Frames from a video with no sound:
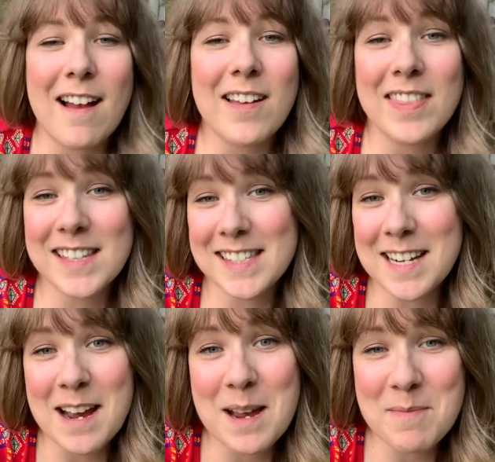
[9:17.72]
this
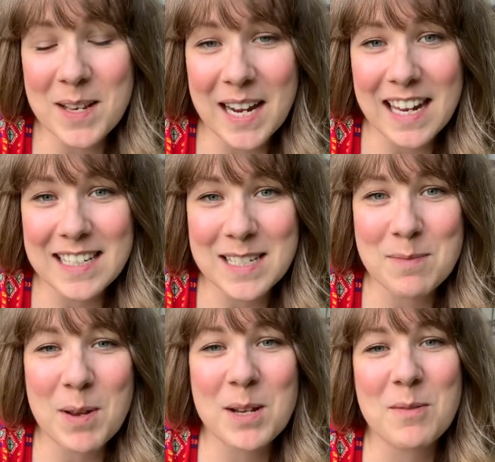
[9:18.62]
time that I get to
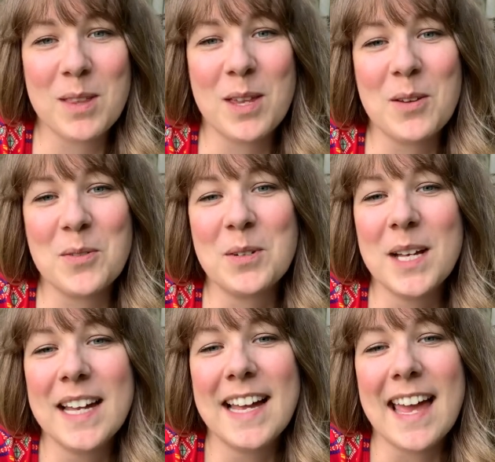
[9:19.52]
spend with you
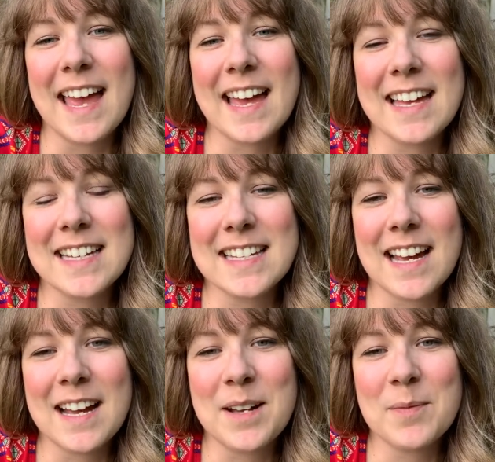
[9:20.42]
and,
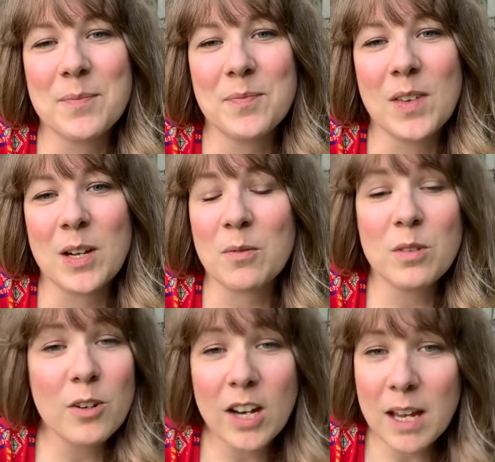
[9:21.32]

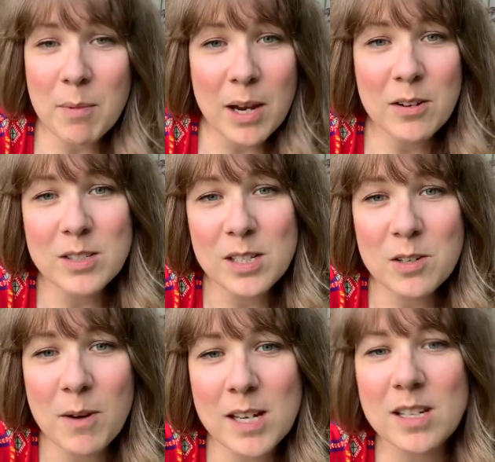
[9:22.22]
learning about your
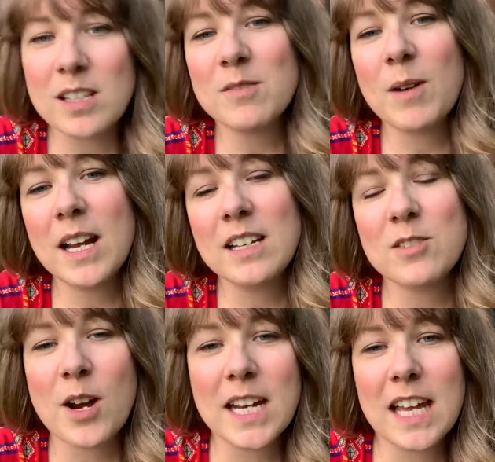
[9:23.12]
situations, right? And
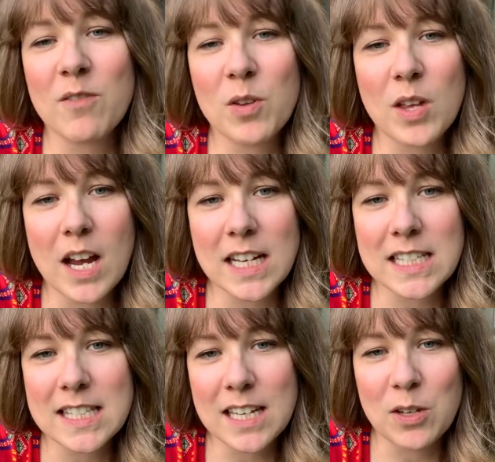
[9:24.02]
trying to give you the
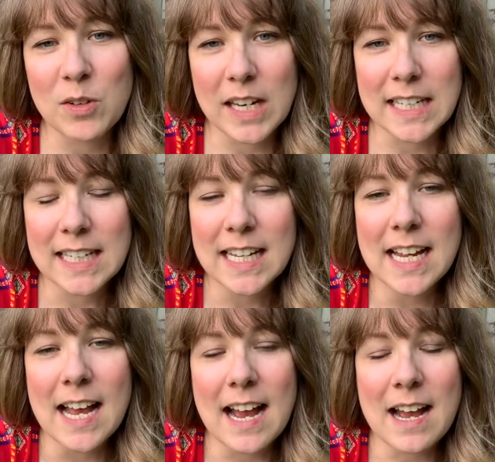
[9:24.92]
guidance that you need.
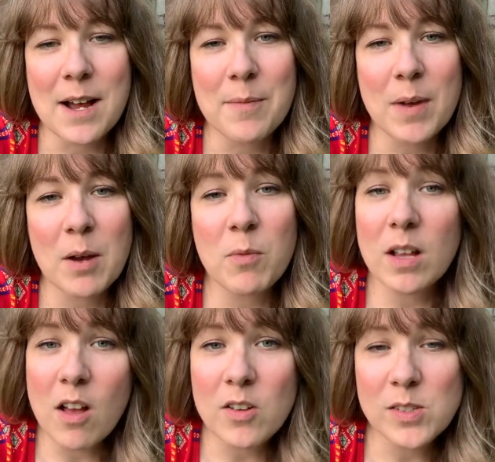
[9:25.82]
I
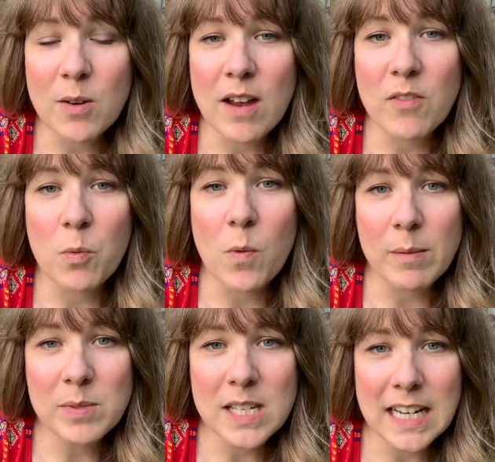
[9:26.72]
will also have a
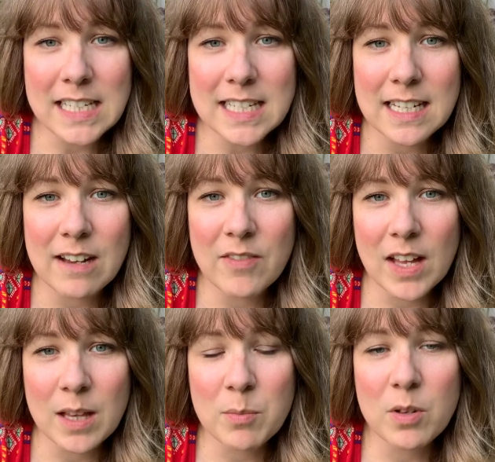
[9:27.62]
website
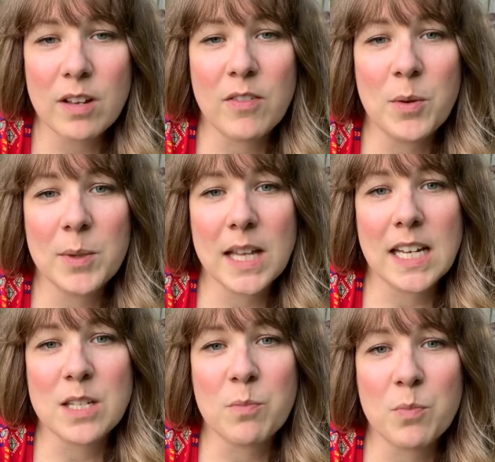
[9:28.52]
available if you would
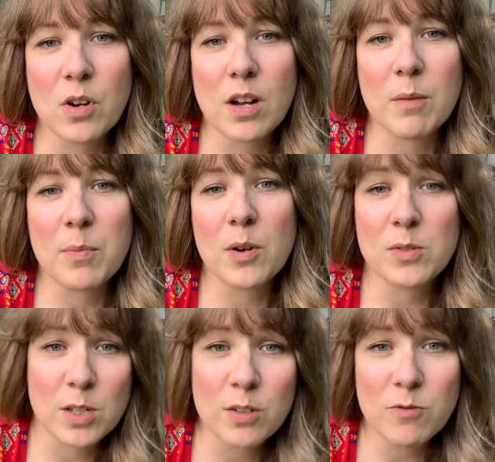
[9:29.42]
like to book a
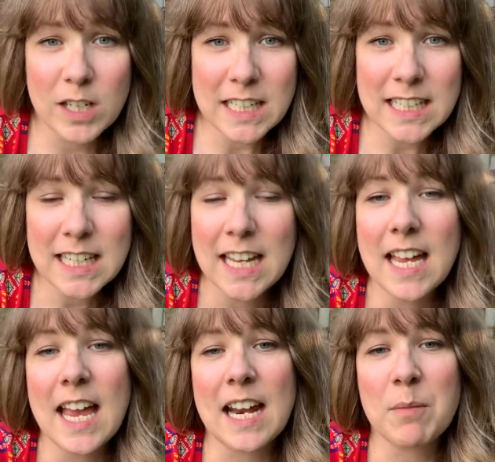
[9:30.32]
personal reading.
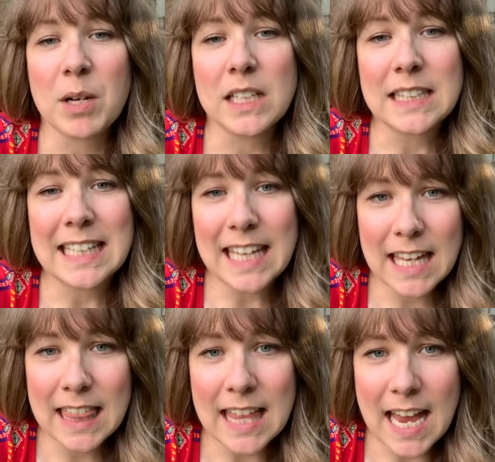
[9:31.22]
And I'm going to
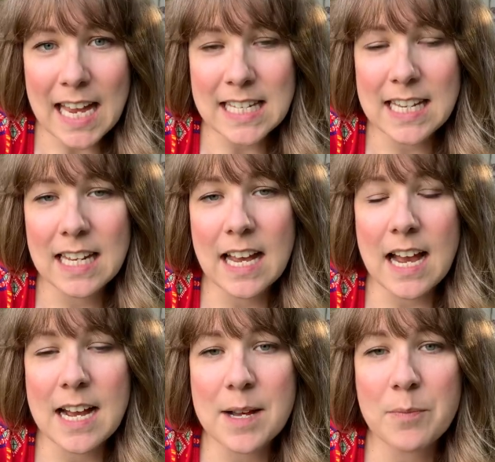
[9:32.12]
link that
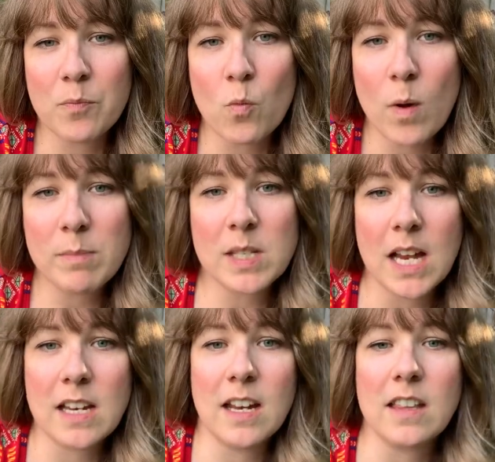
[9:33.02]

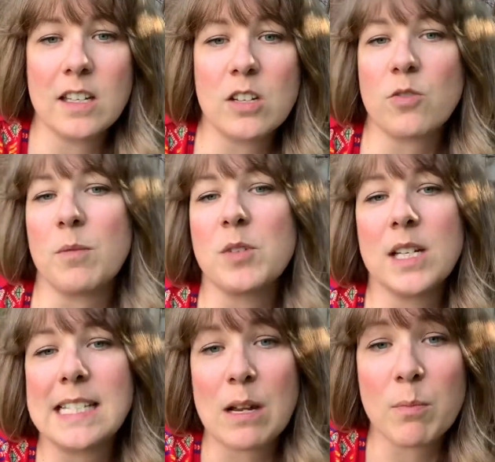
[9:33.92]
website in the
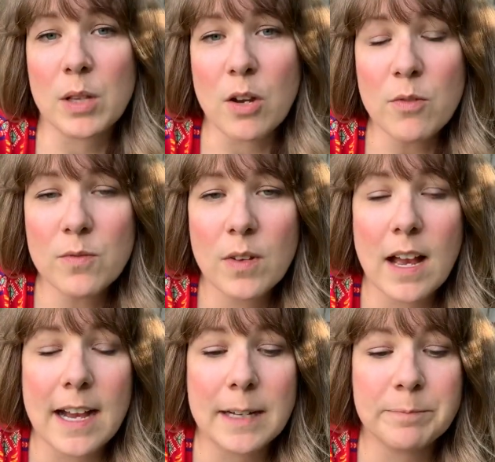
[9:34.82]
description down below.
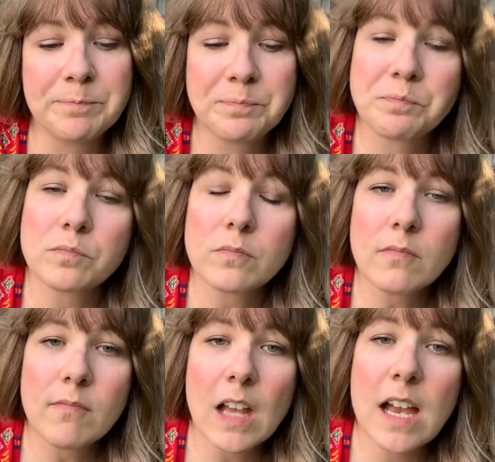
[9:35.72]

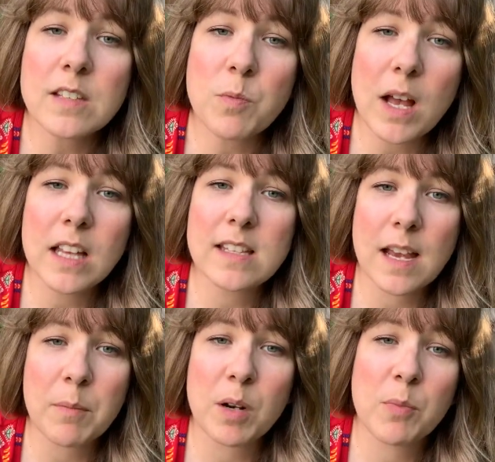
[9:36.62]
As well as
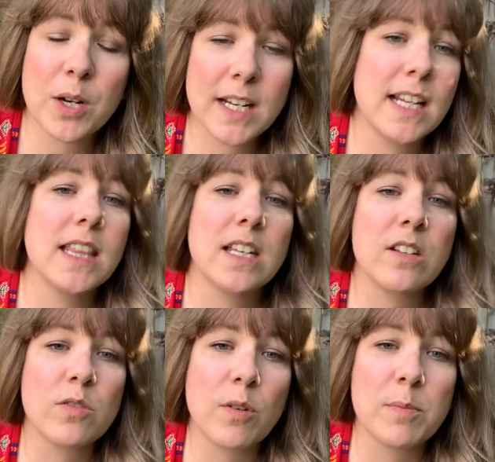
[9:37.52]
I'm going to put it in the
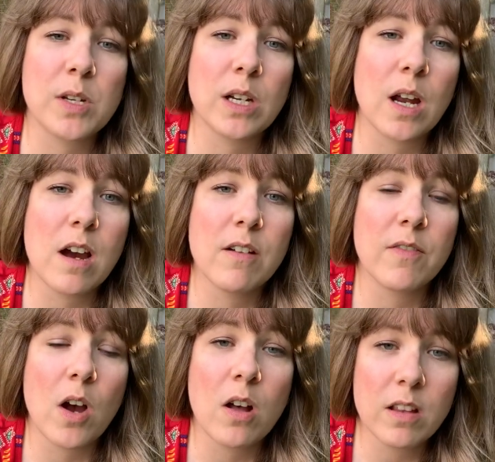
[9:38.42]
description of
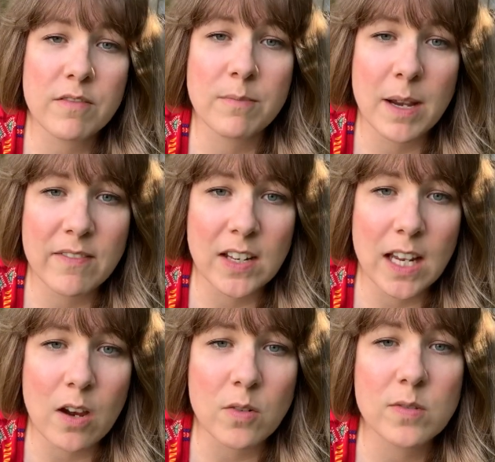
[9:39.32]
all of my
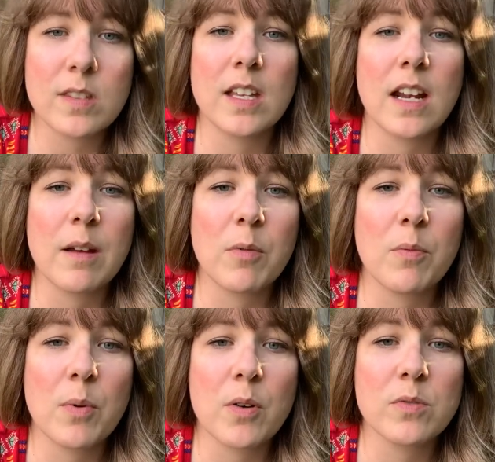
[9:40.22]
videos that I will
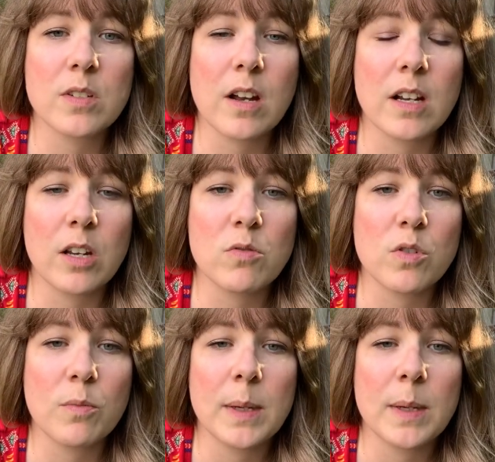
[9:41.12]
post on YouTube.